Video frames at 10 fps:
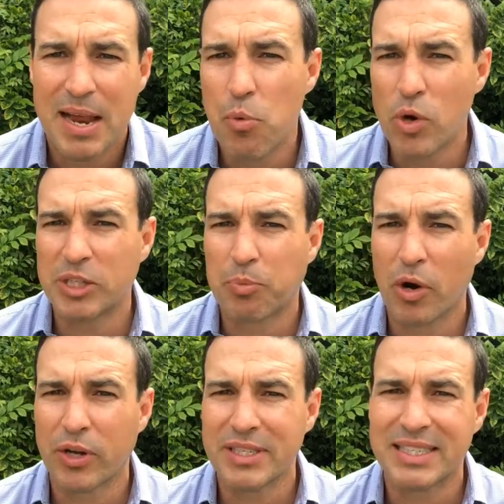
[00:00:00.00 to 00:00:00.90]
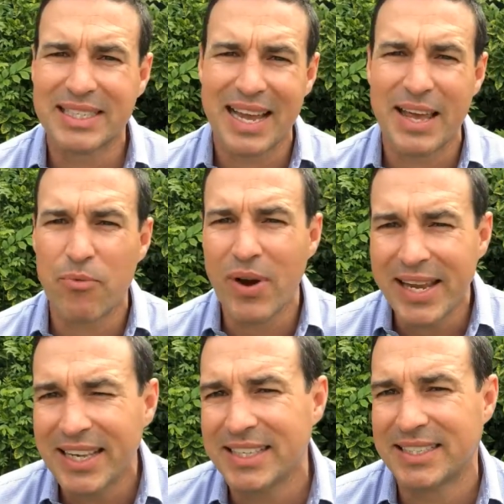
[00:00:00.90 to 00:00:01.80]
Now, mortgage brokers say they
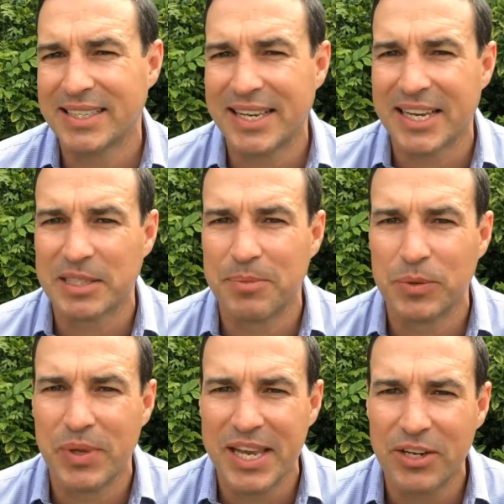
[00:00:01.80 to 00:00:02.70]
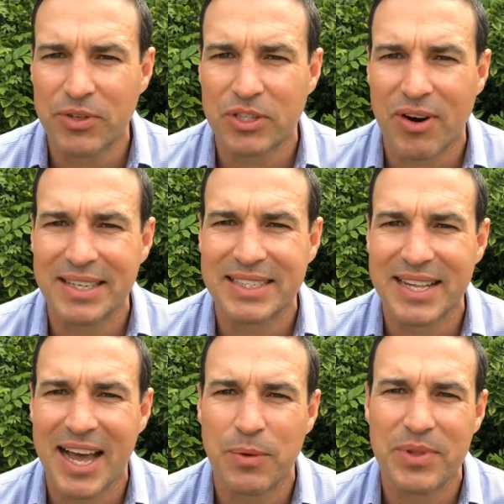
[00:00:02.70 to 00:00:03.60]
regularly see customers with interest rates
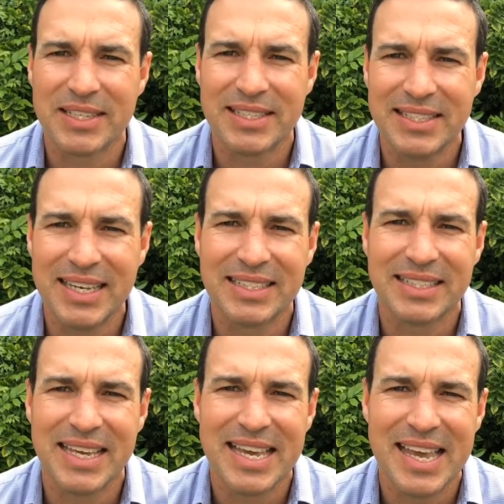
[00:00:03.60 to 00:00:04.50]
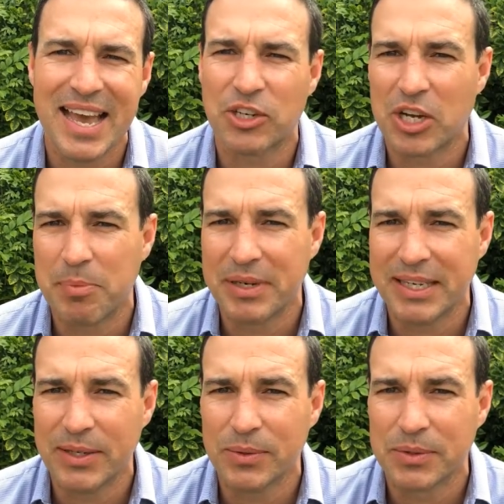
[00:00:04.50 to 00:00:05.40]
starting with a 6 seeking out cheaper
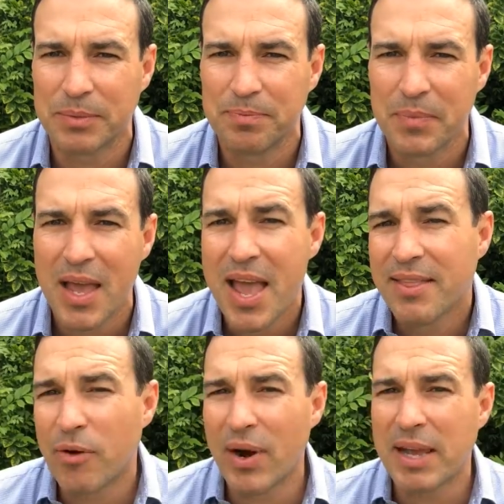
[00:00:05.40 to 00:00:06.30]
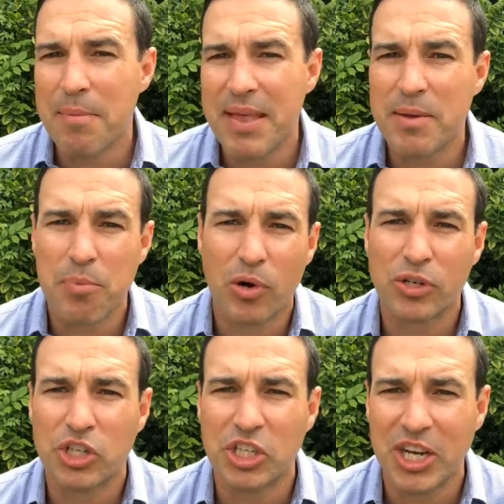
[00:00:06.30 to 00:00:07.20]
deals. They recommend that
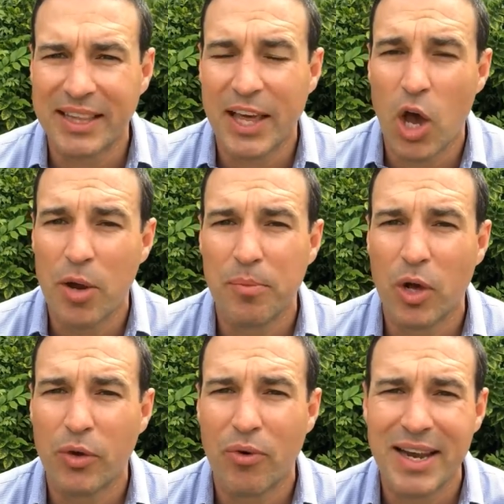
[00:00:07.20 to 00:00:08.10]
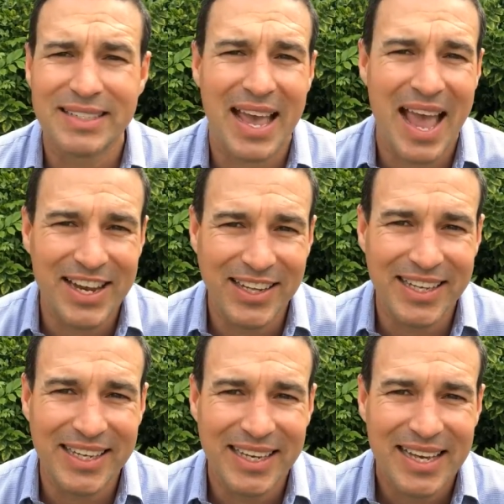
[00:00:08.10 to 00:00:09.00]
borrowers should check their home loan rates
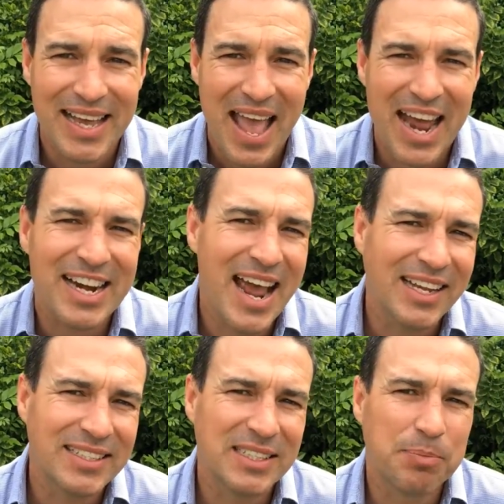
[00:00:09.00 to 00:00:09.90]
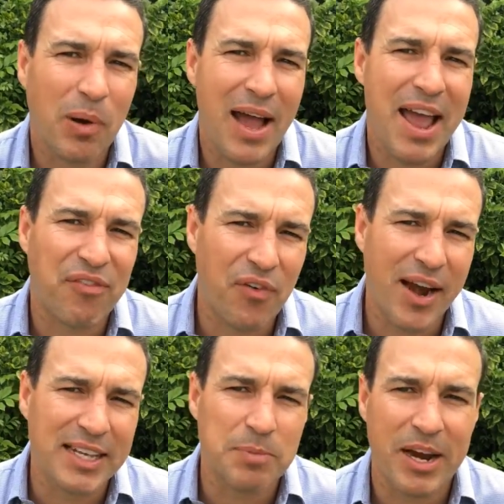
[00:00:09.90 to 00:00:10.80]
annually. An analysis by our
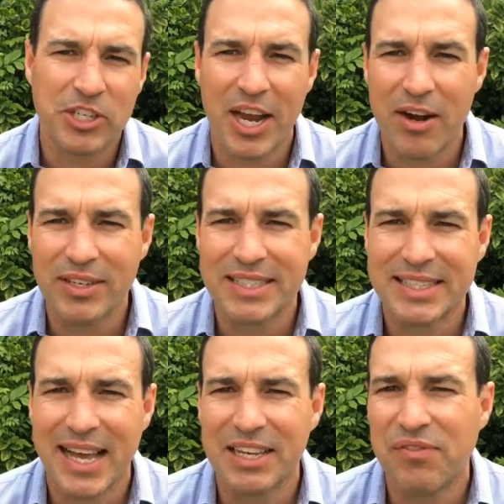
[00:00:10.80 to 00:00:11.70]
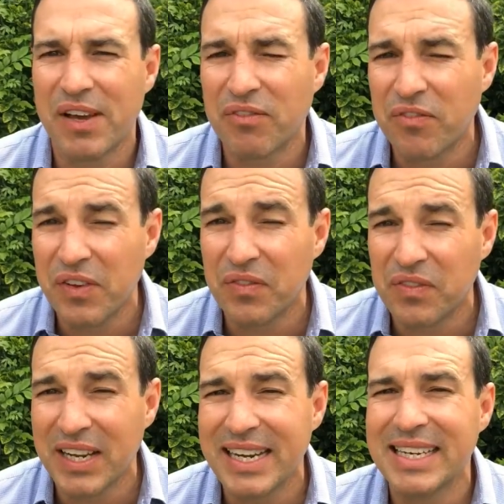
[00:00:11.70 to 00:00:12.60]
finance manager, Erin Scully, found
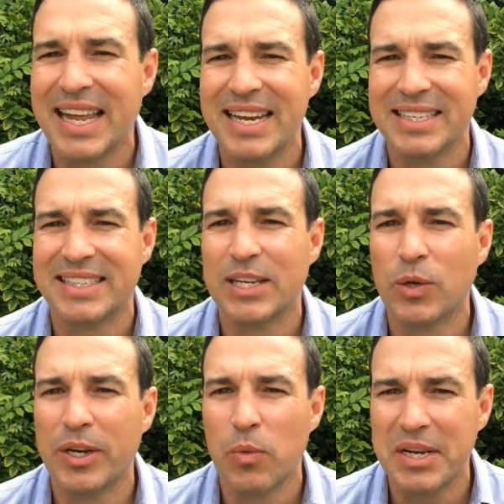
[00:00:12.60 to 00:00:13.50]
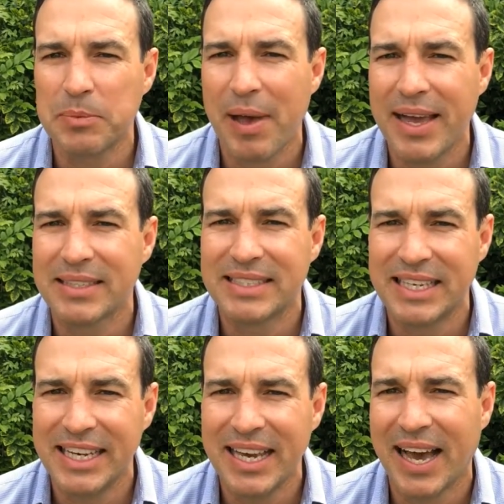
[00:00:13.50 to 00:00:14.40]
15 lenders, including Westpac,
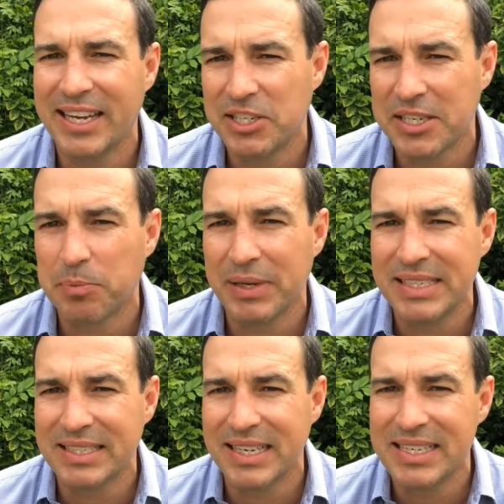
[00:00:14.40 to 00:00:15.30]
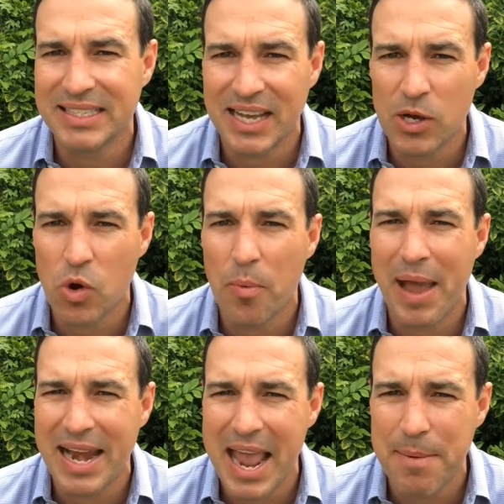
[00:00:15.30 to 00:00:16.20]
Citi, HSBC, Suncorp
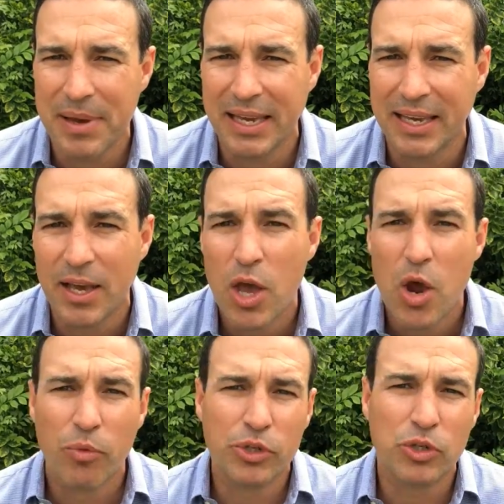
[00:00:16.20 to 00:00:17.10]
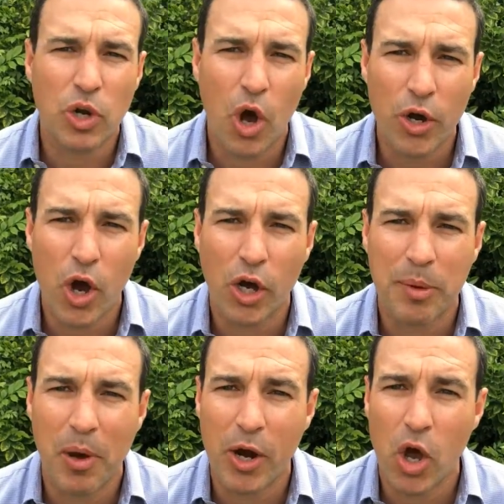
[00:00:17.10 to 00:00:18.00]
and ME, reduced
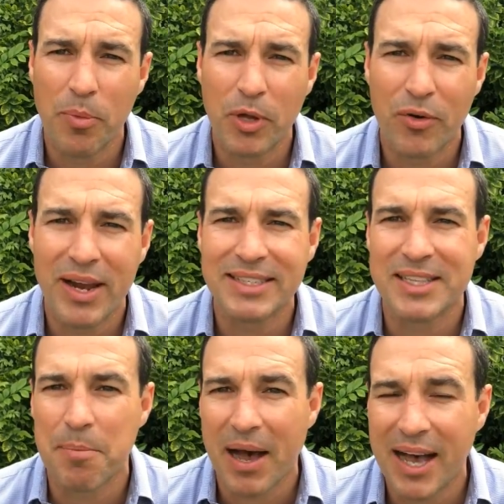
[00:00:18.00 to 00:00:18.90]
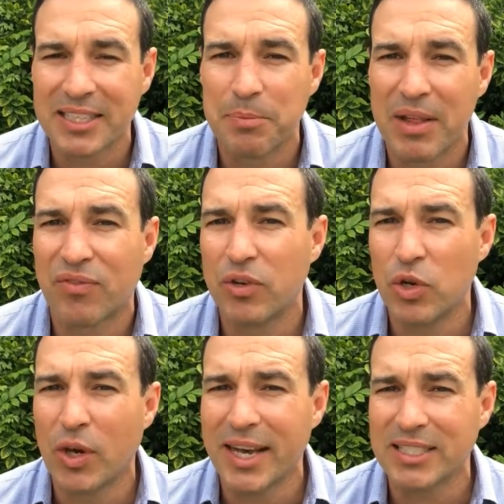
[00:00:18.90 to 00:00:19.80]
owner-occupied home loan rates in the past month for
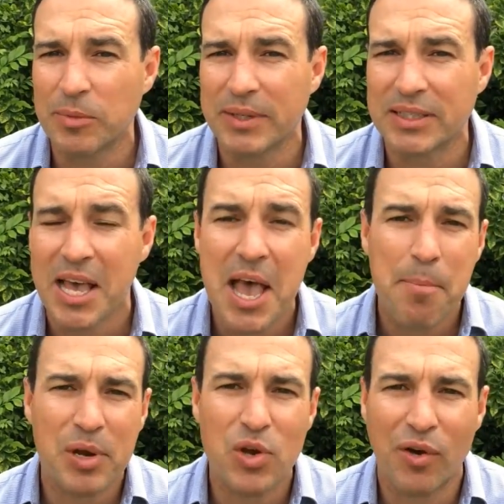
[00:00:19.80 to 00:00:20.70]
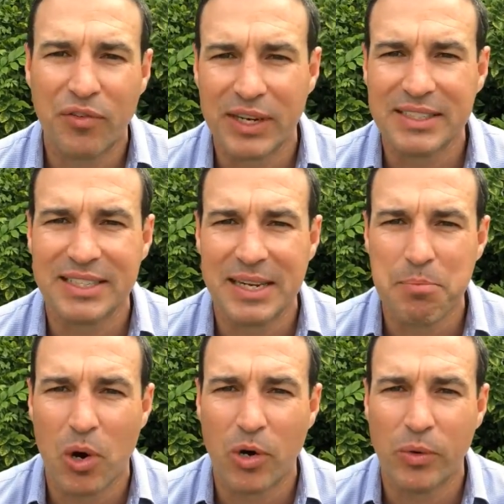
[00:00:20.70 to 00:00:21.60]
new customers, but not for
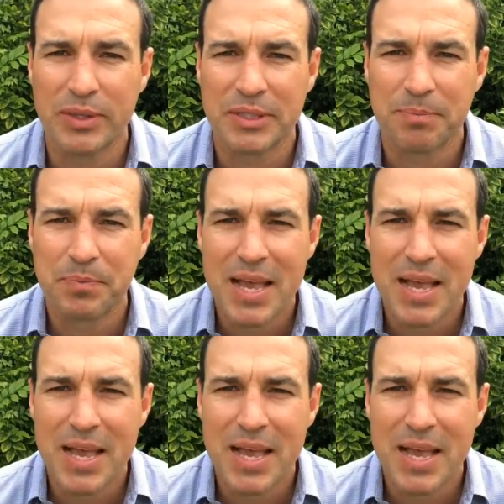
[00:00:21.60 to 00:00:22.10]
existing borrowers.